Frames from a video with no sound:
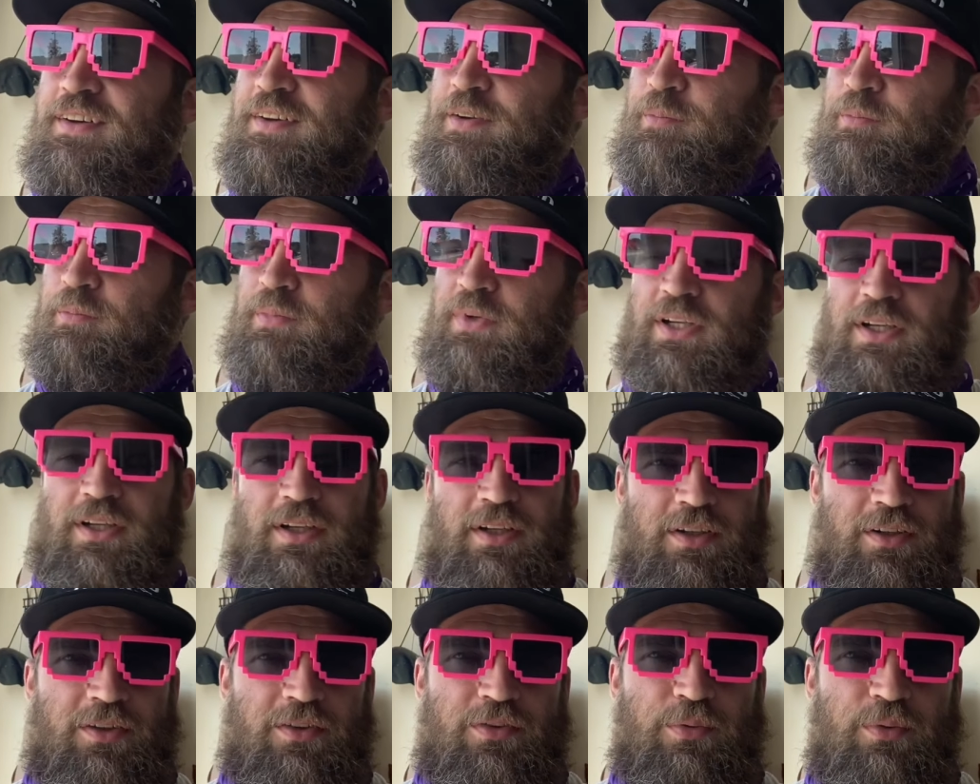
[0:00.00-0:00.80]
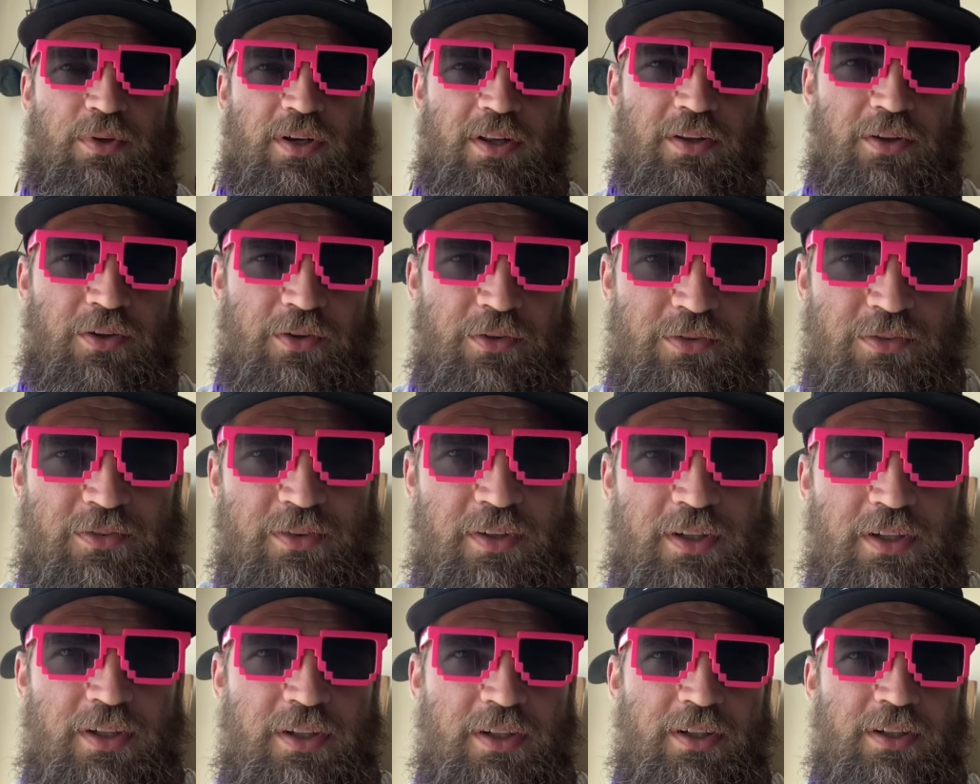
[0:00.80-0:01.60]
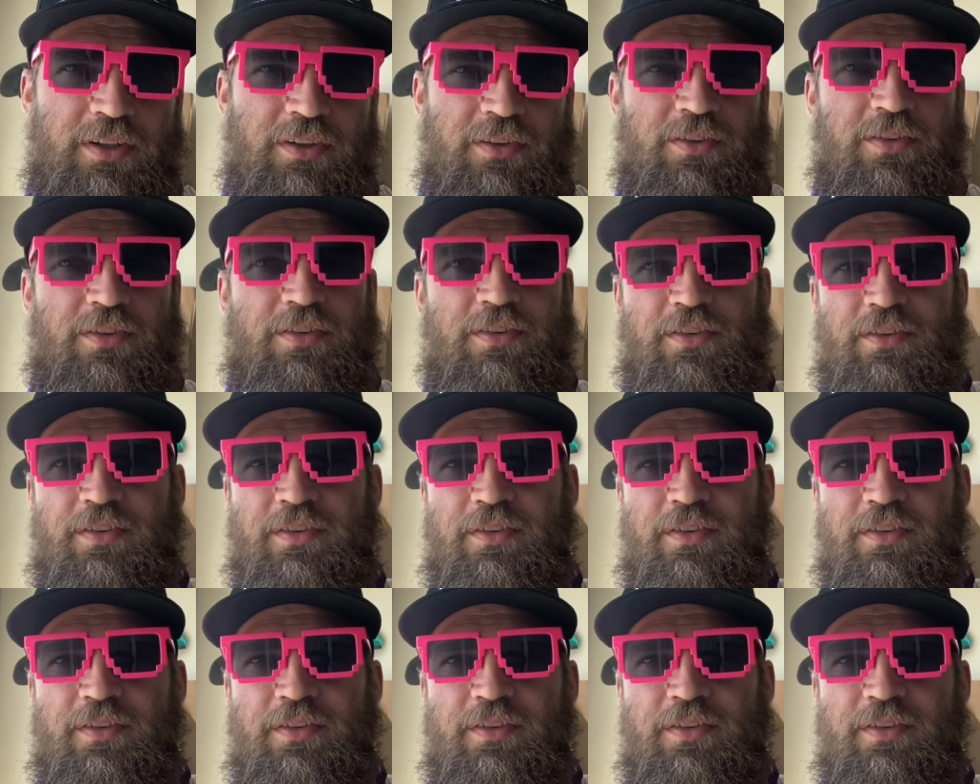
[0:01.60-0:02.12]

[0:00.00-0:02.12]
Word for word: Man, it's one of those things.